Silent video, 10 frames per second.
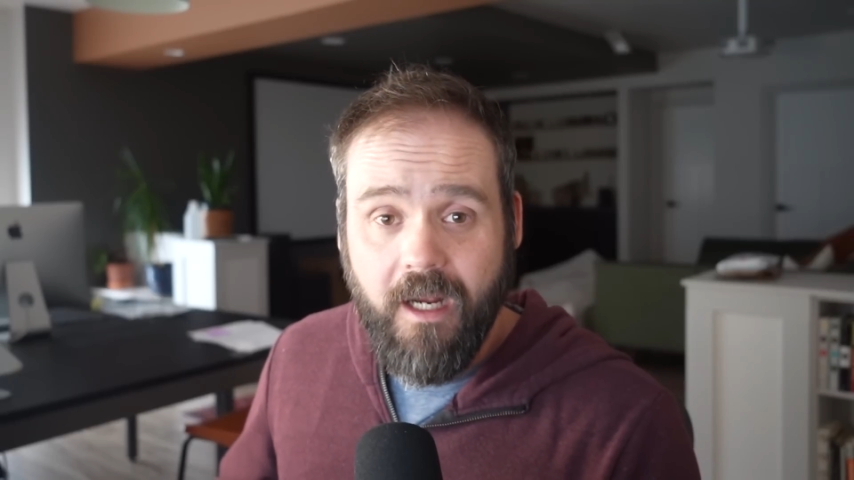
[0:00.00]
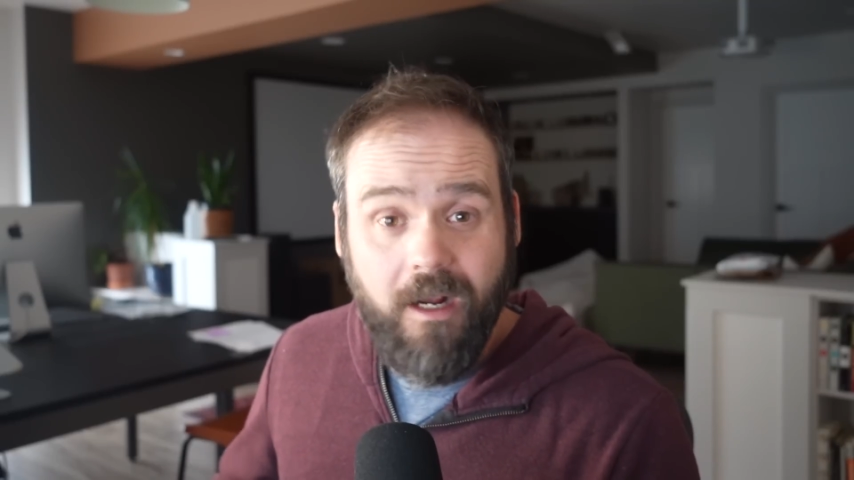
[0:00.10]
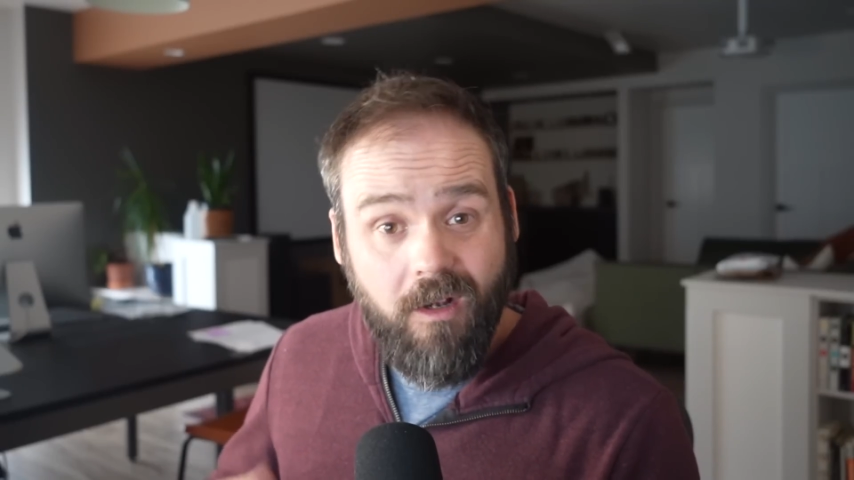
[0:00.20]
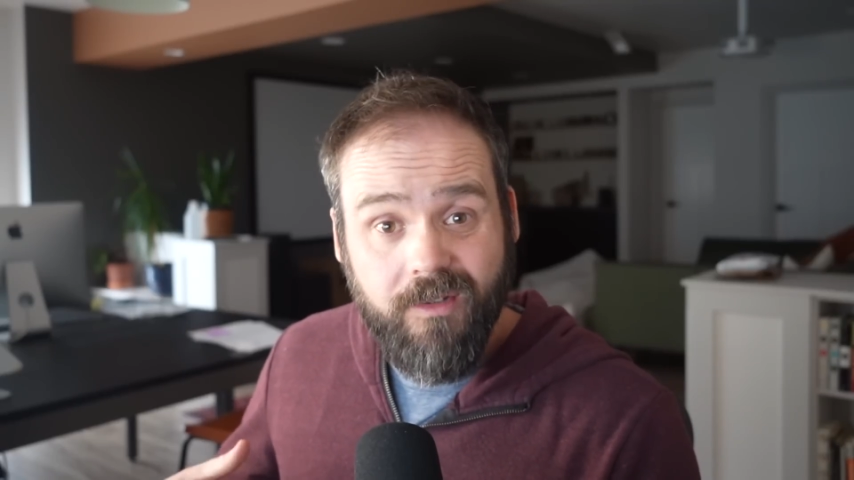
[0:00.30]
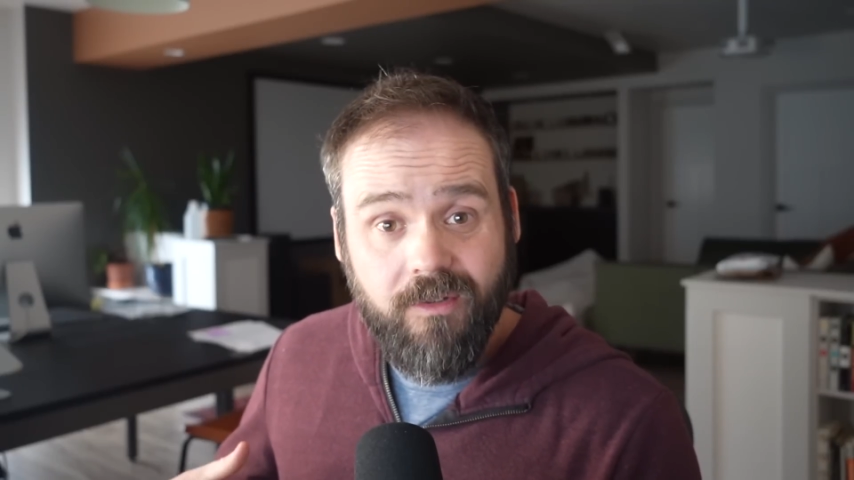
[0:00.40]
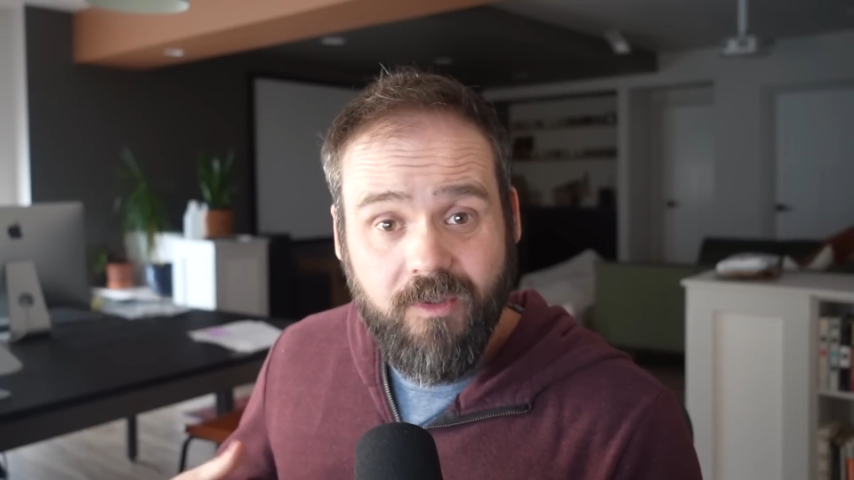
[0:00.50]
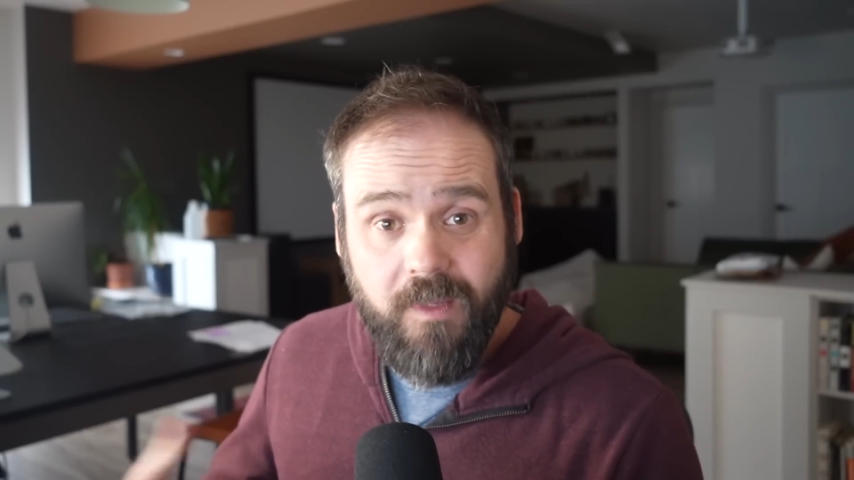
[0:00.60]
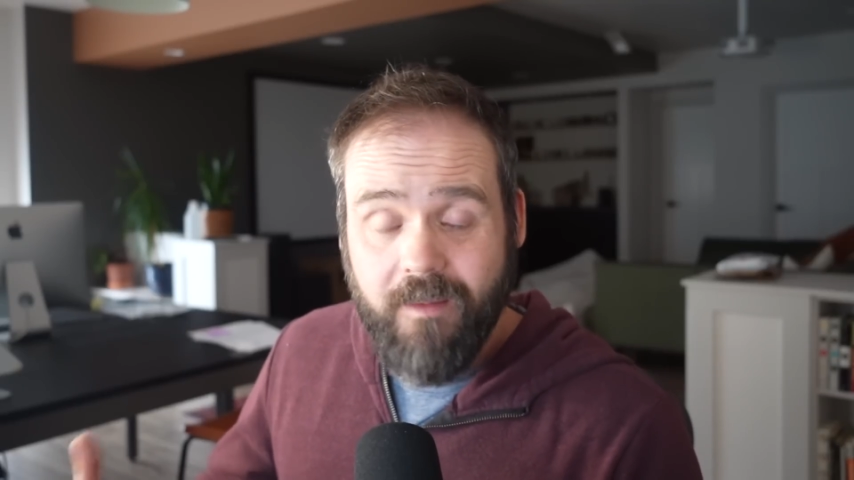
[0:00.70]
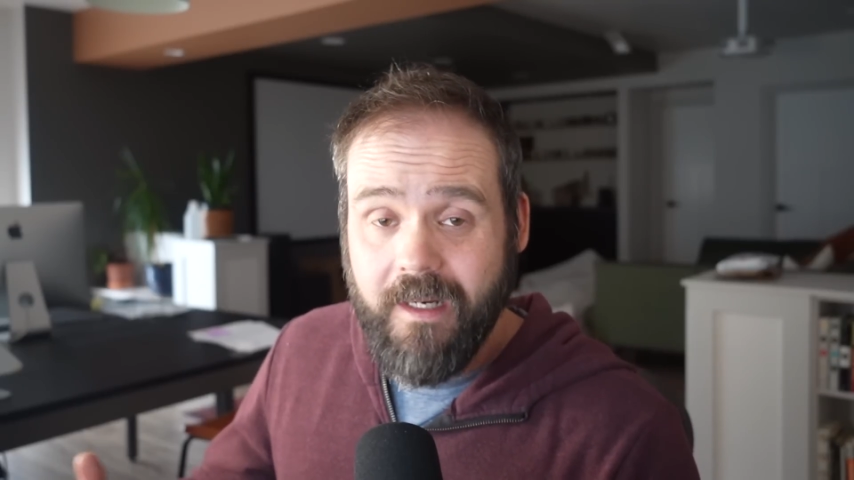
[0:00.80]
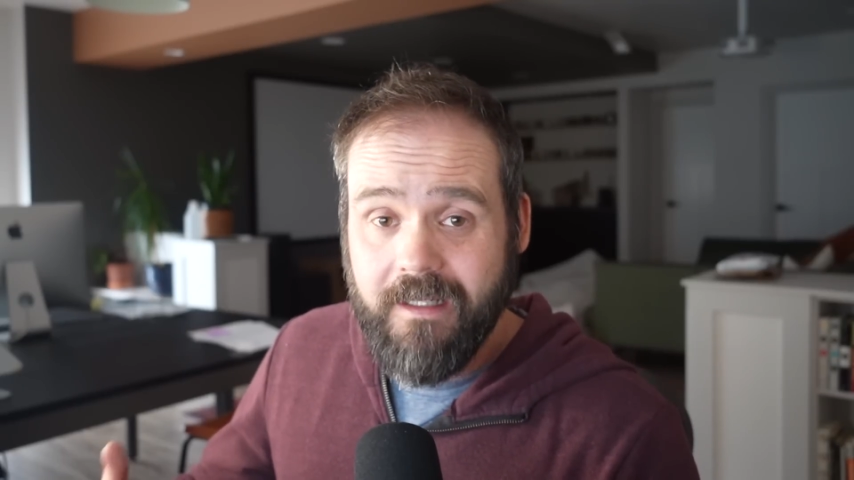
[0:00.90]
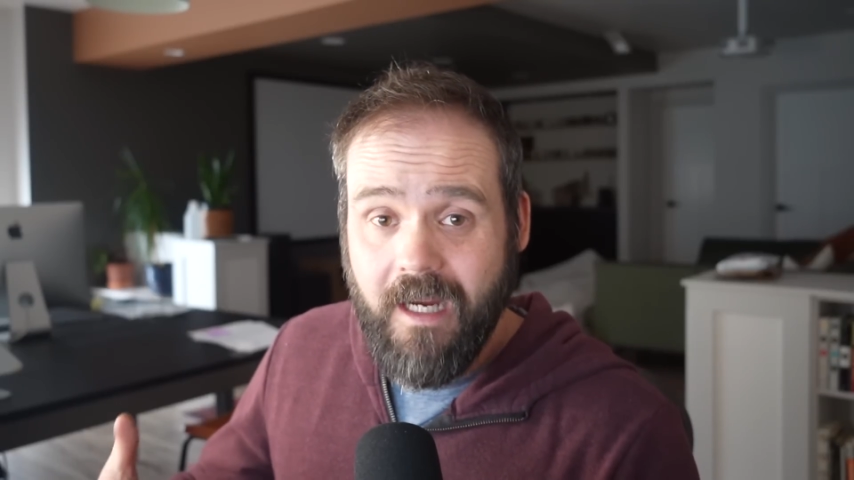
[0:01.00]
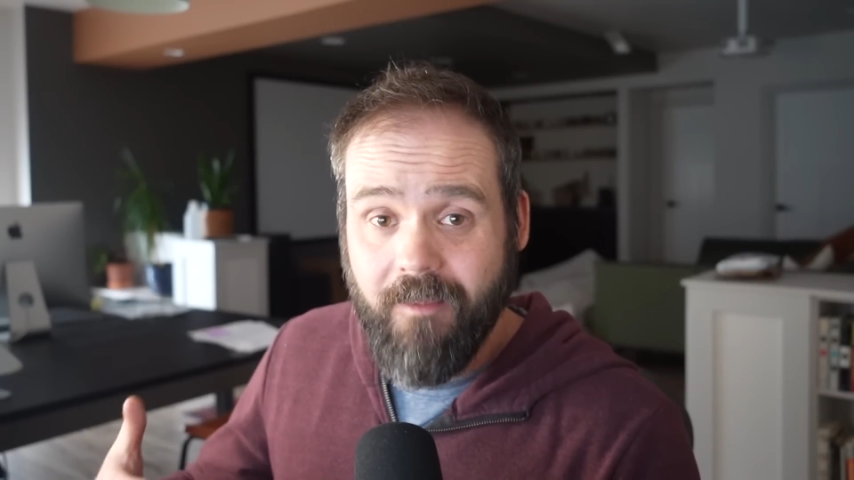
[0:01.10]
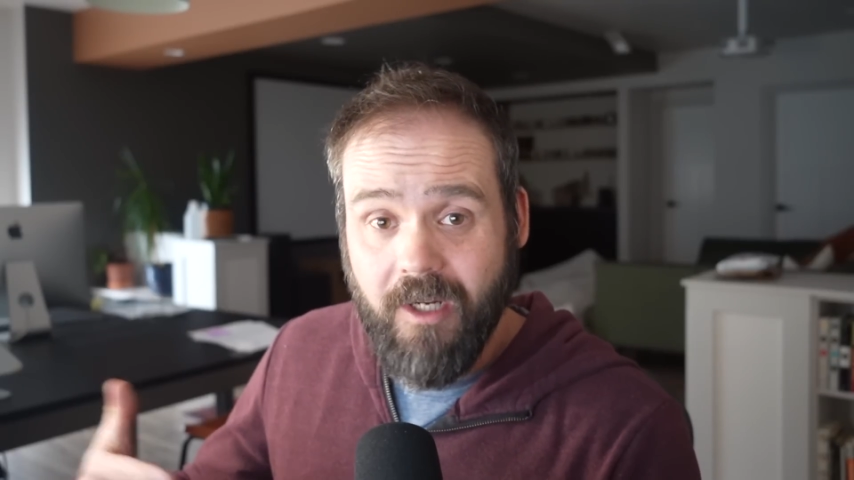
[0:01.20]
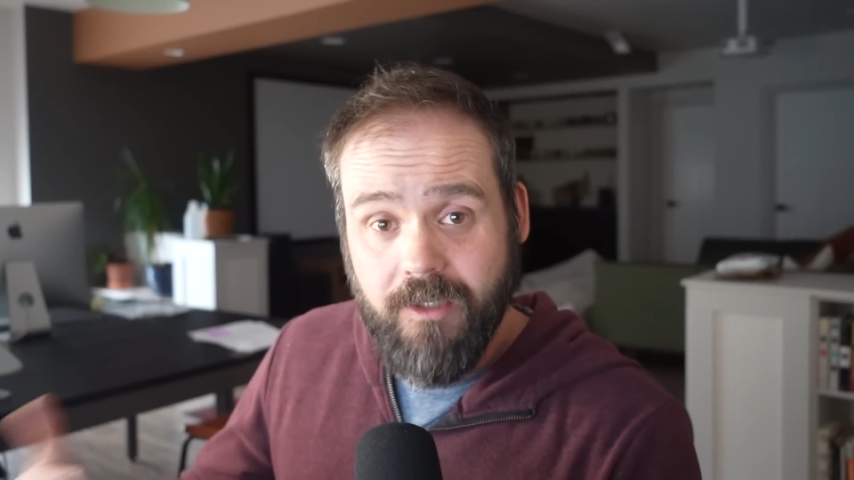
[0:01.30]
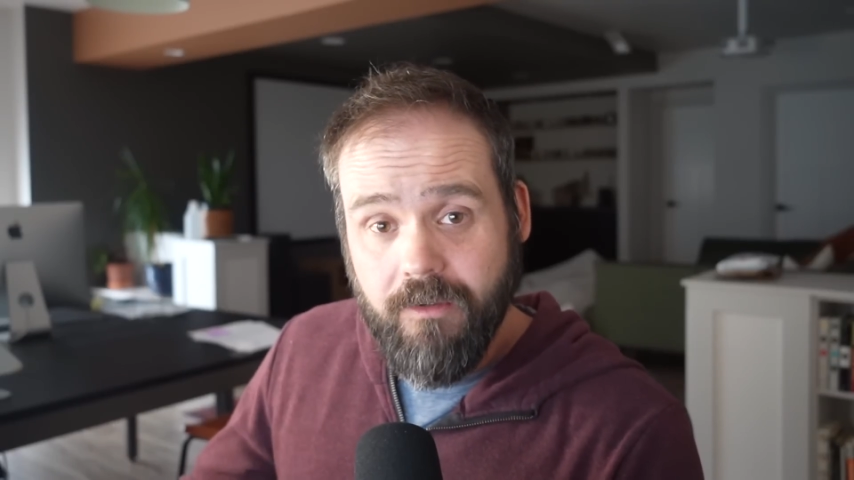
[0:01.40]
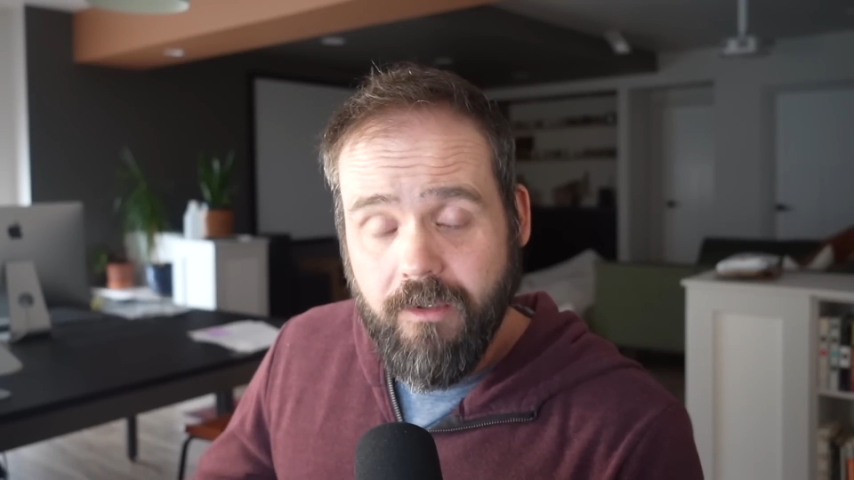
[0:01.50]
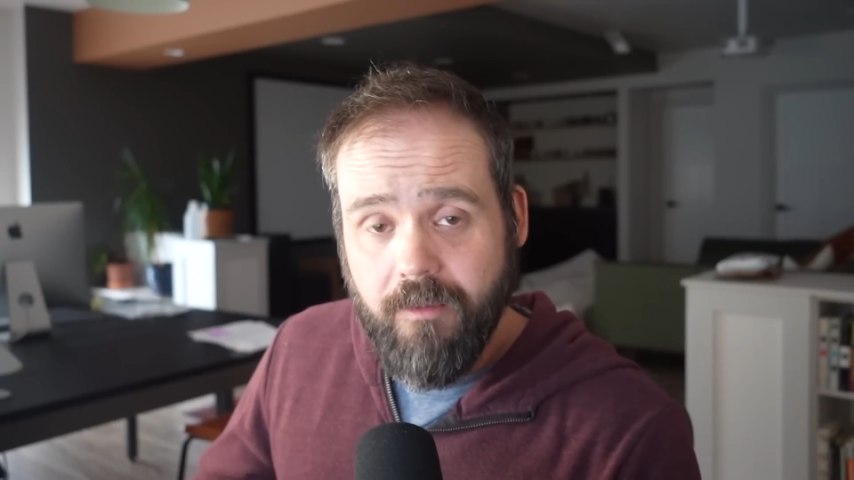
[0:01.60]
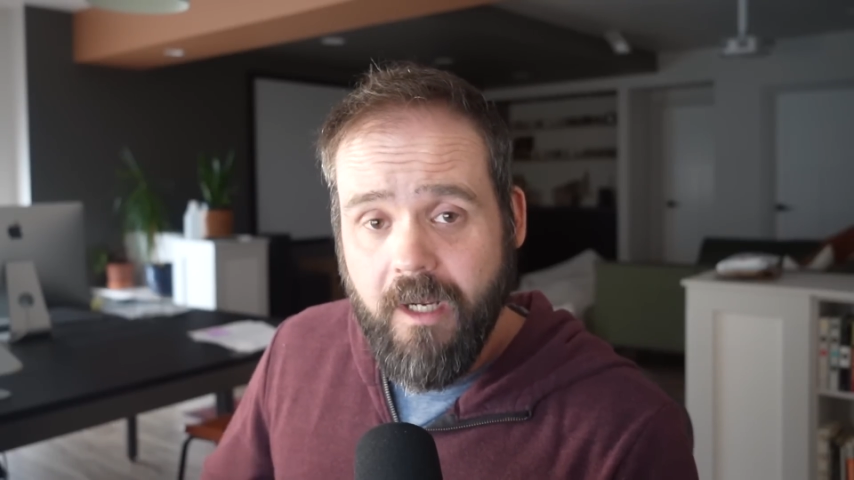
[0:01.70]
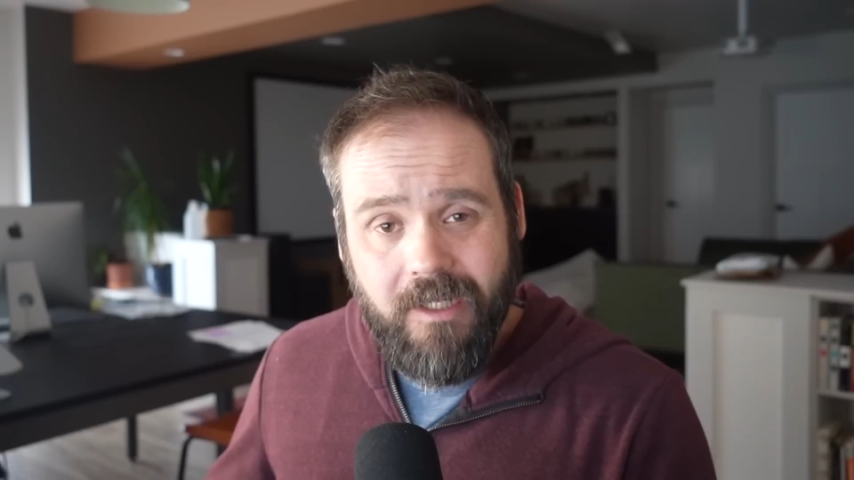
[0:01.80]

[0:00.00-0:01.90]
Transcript: I also spend my time on YouTube.